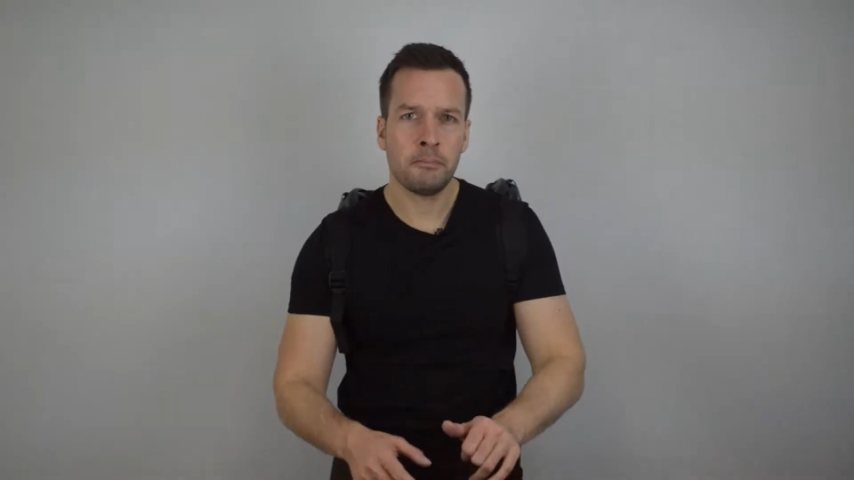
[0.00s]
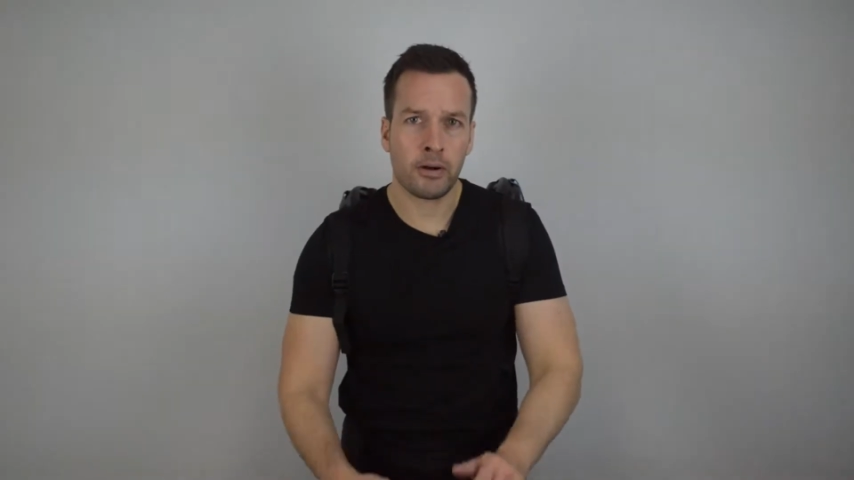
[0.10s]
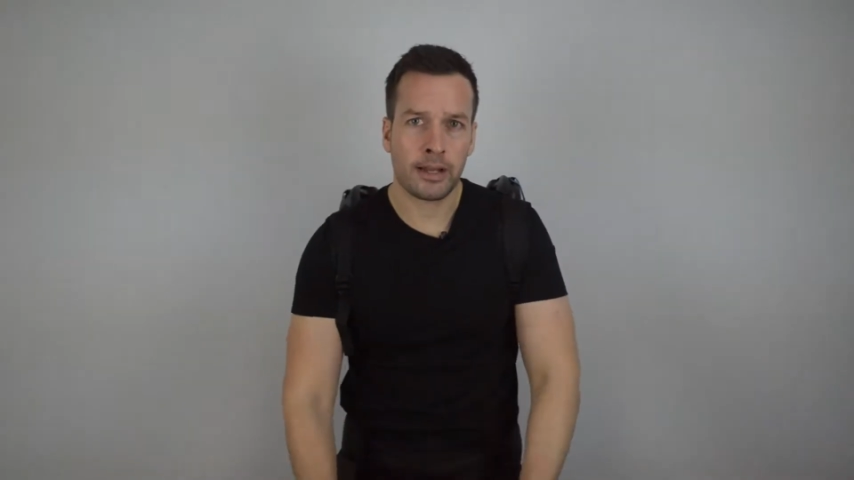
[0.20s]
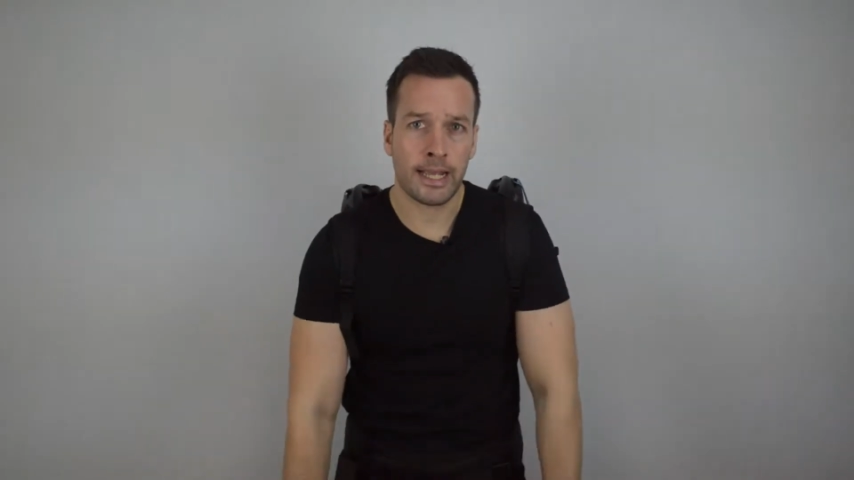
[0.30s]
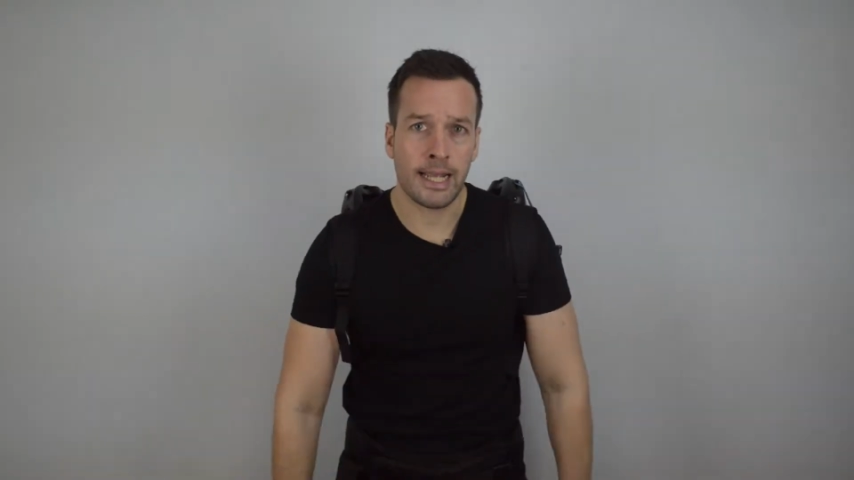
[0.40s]

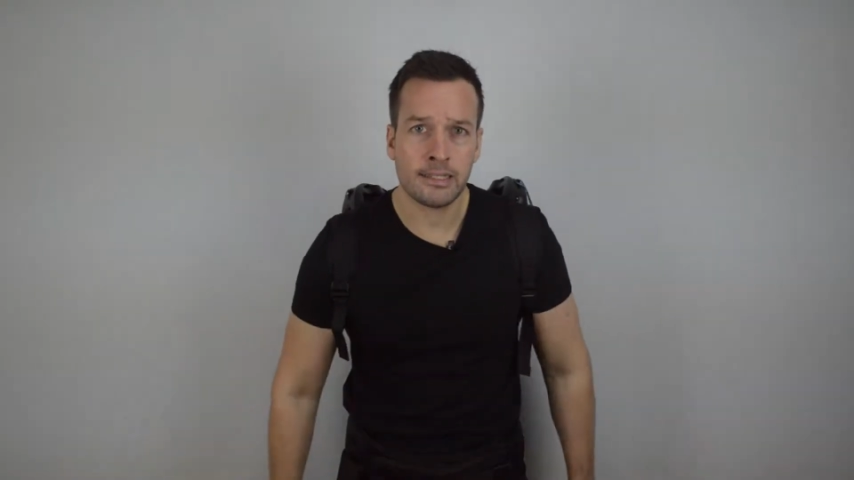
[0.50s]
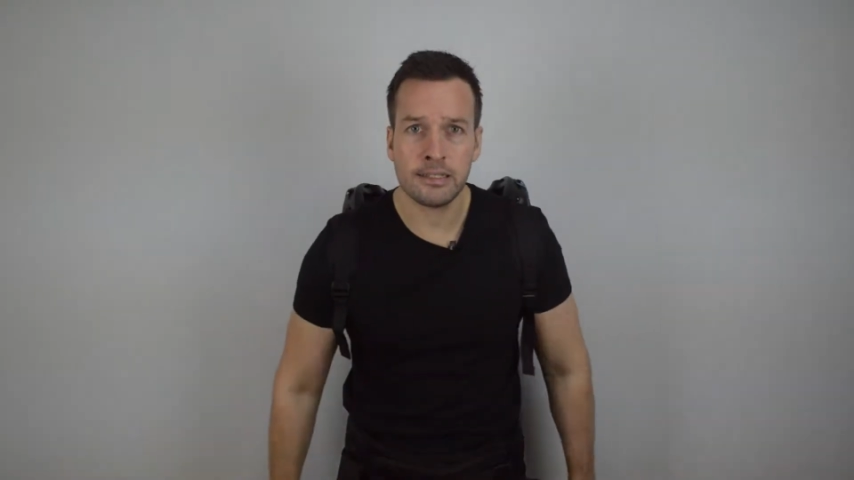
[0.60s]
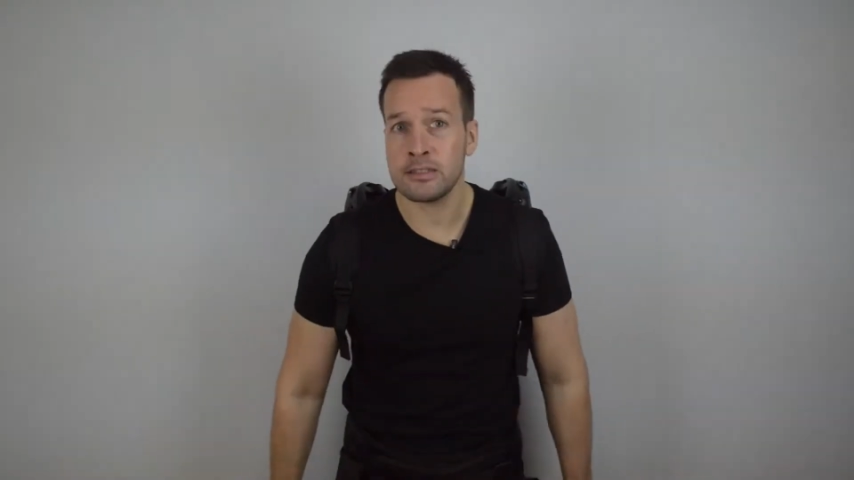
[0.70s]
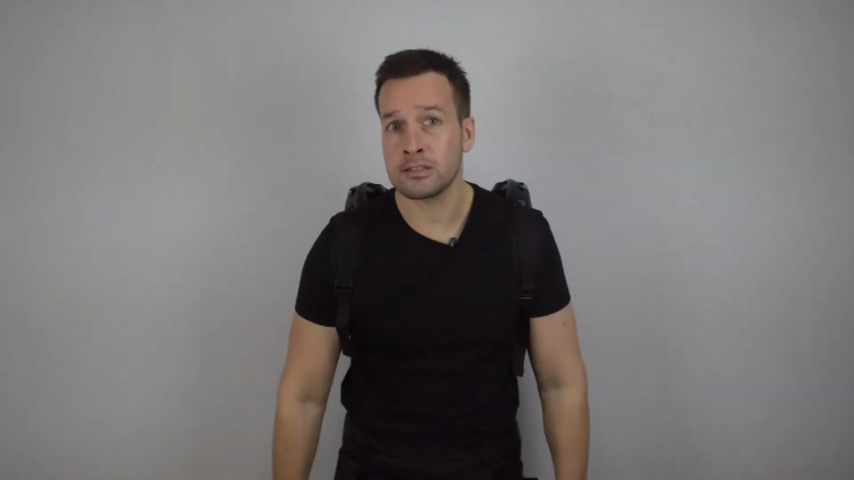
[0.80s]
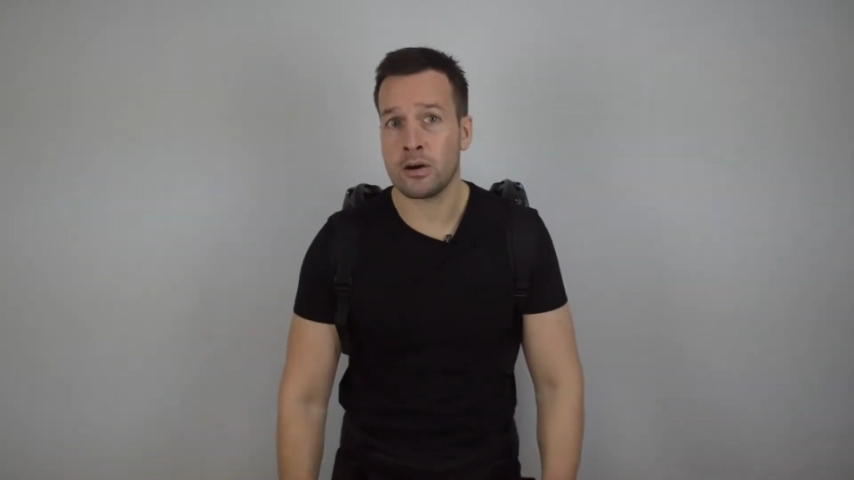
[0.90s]
body
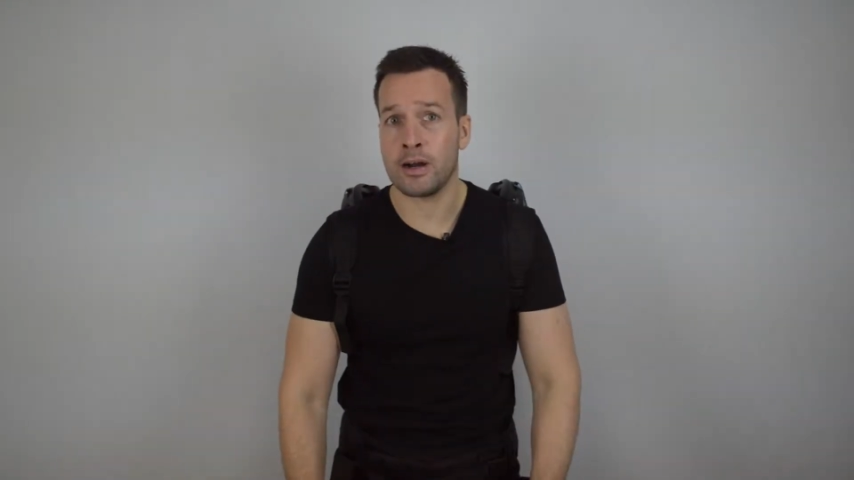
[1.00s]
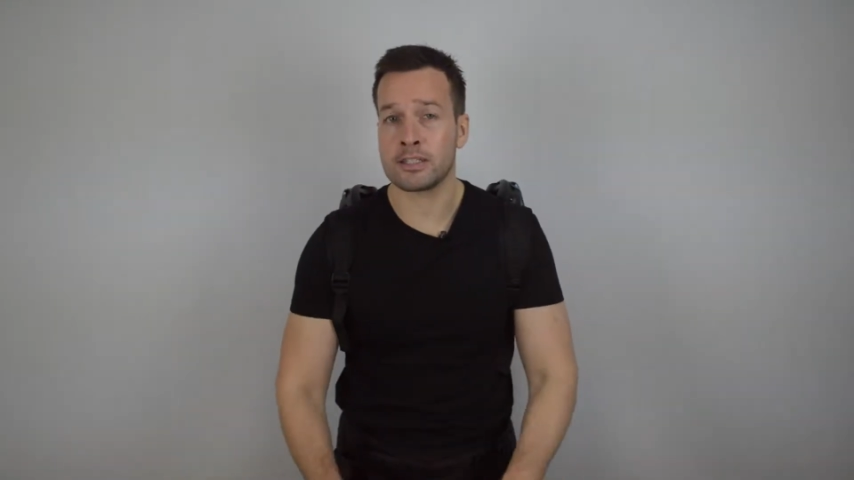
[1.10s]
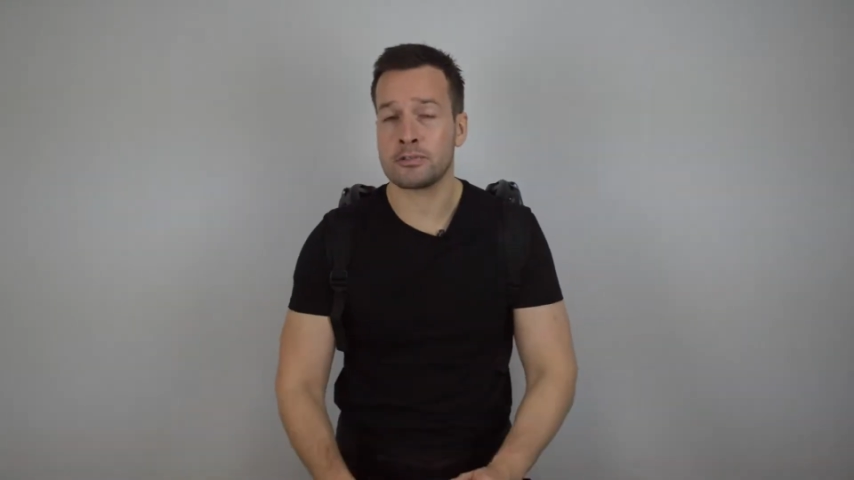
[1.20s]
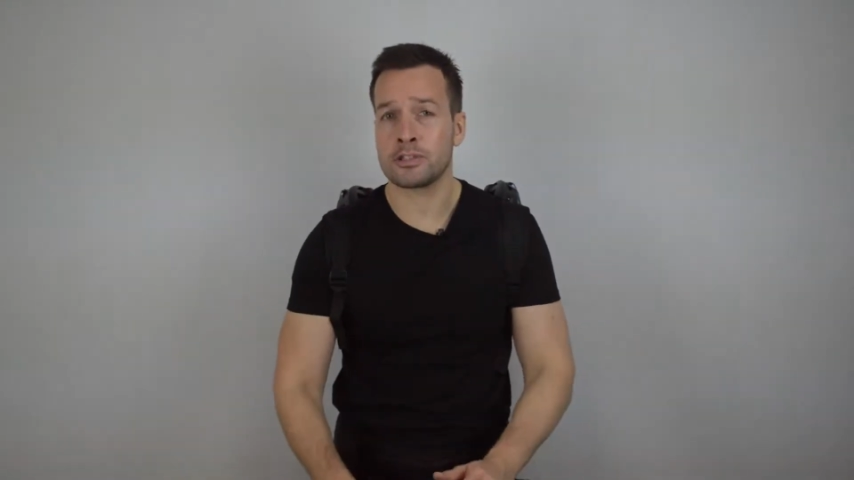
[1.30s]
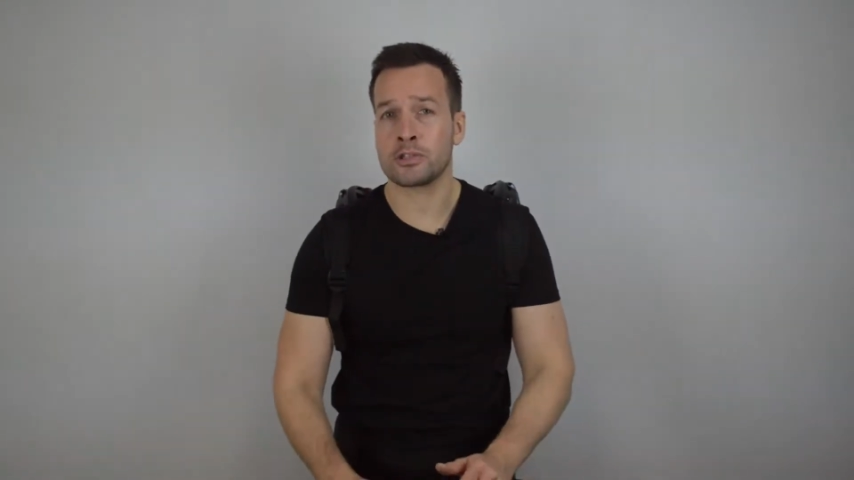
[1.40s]
isn't
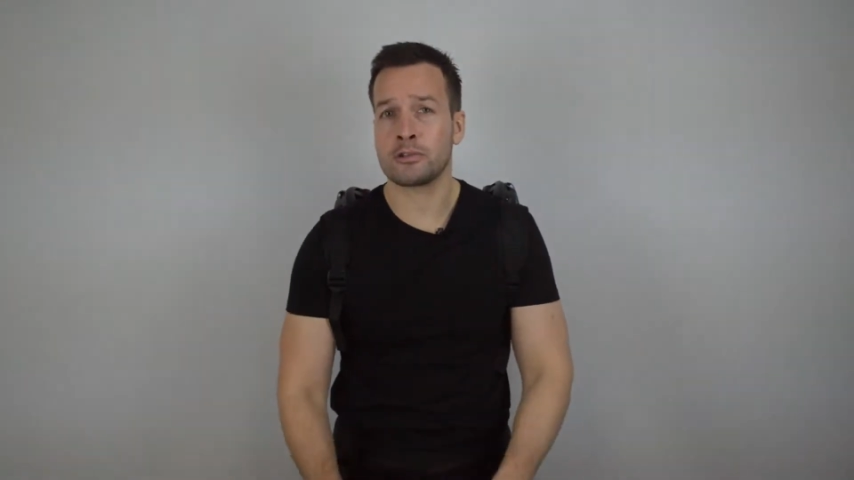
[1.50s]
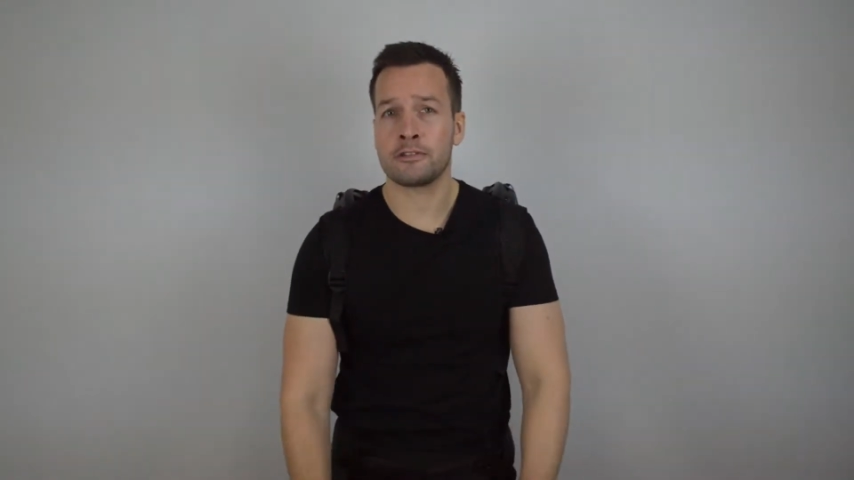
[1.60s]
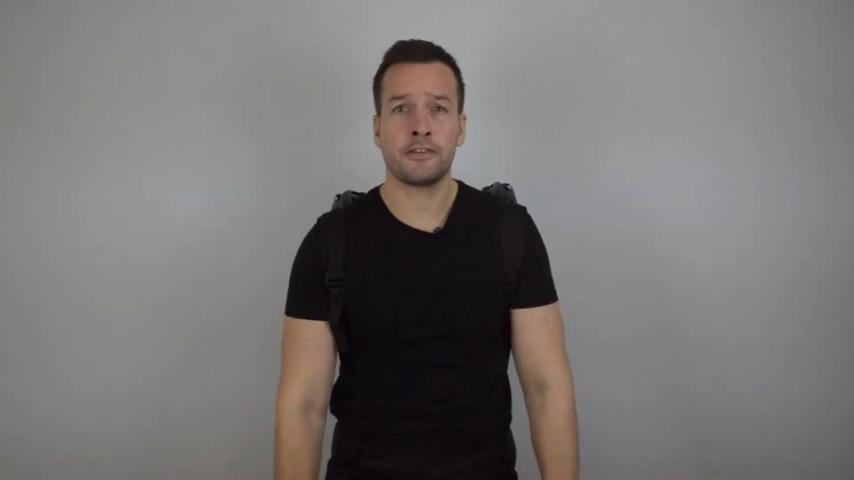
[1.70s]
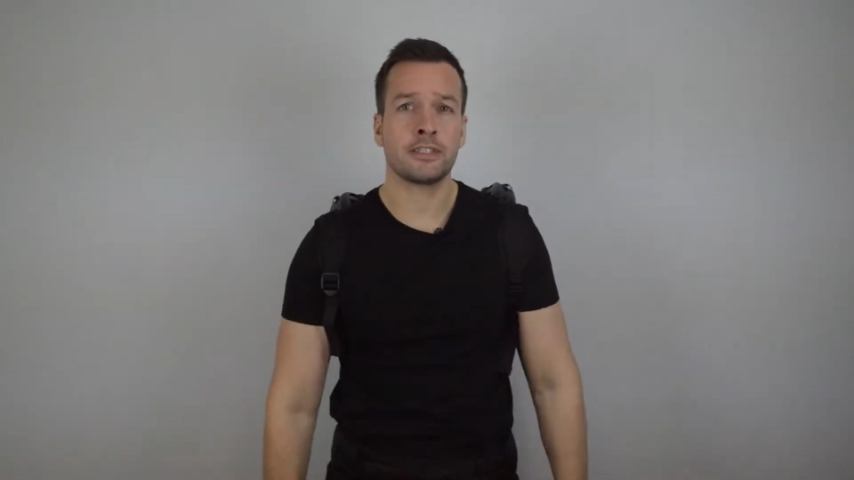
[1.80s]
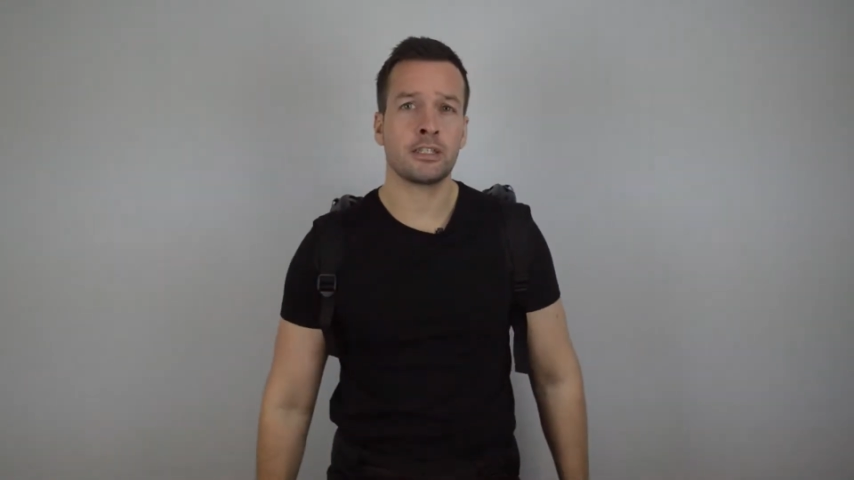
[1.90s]
designed to endure the
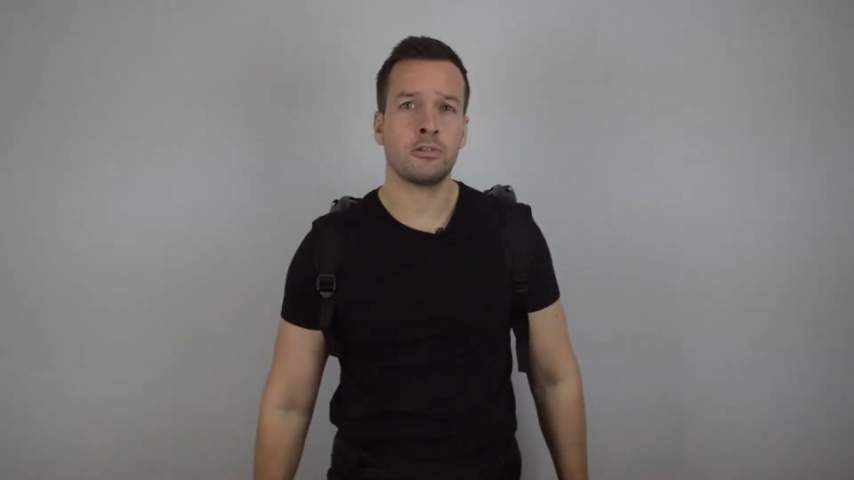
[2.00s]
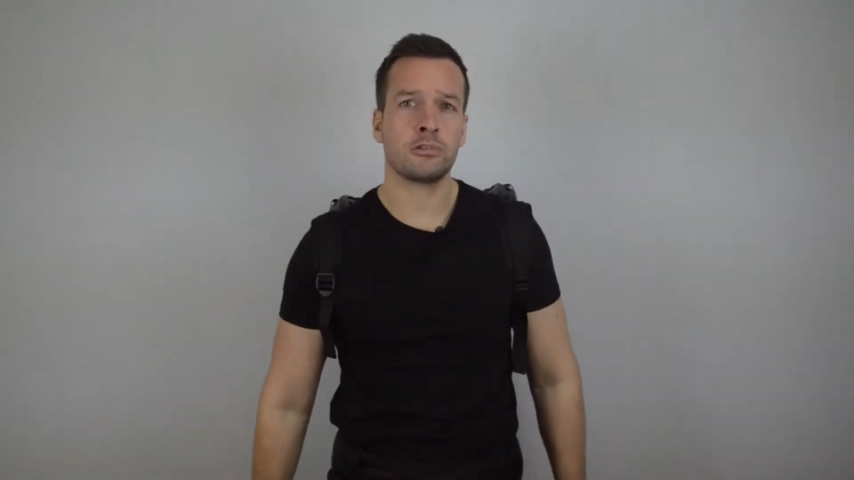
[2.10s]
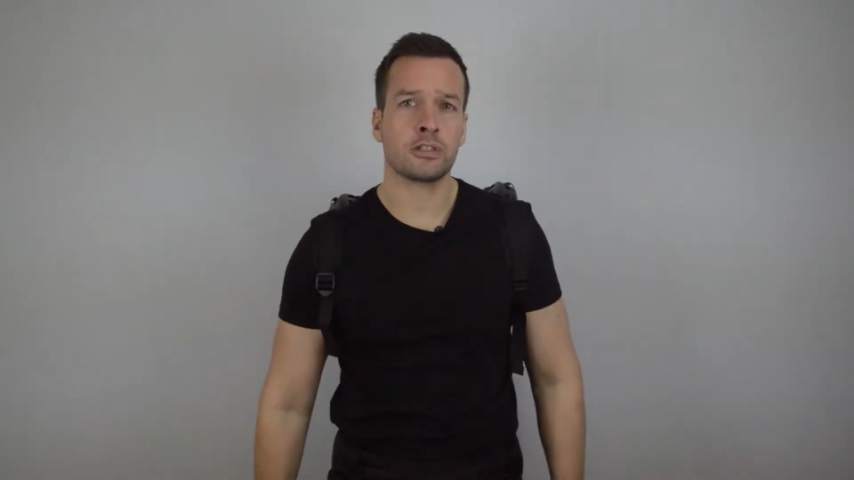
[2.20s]
physical